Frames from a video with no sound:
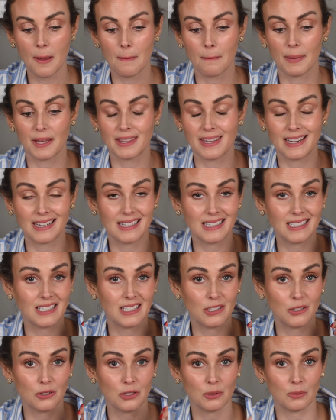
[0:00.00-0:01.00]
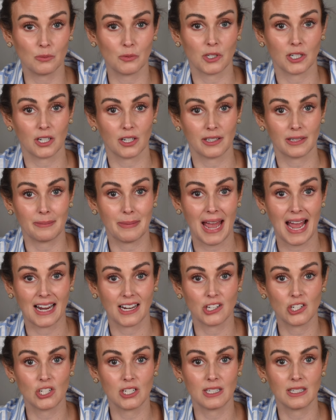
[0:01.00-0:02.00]
but they need to do some work on the
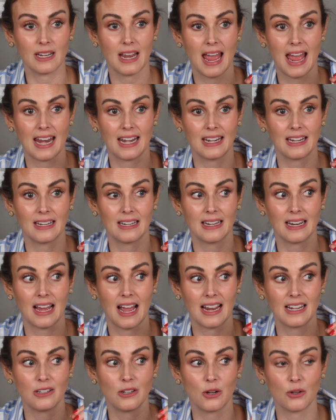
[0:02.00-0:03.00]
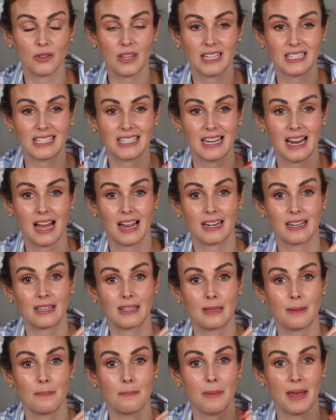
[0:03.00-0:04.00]
packaging, and I know that's not
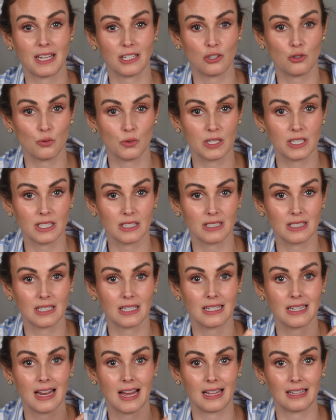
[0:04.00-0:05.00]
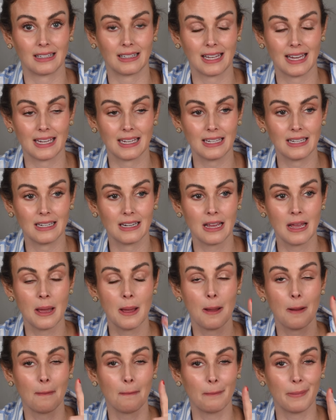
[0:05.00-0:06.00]
the best reason to not like it,
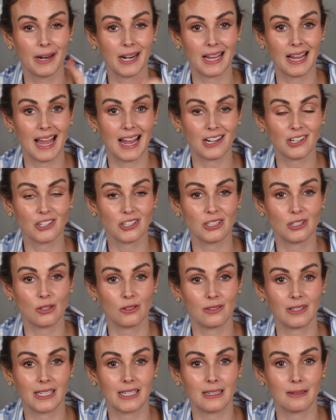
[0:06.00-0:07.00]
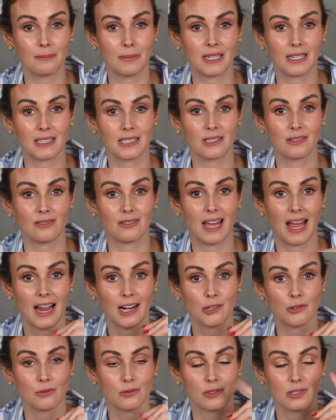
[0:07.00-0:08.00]
but I actually don't like it because of the
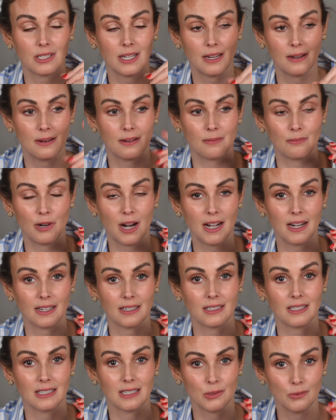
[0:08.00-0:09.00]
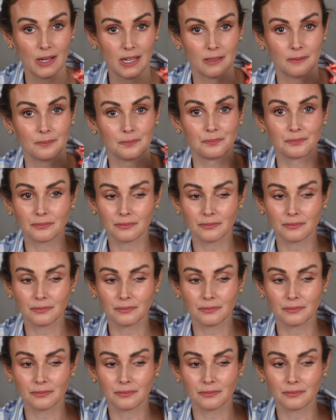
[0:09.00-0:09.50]
actual product as well.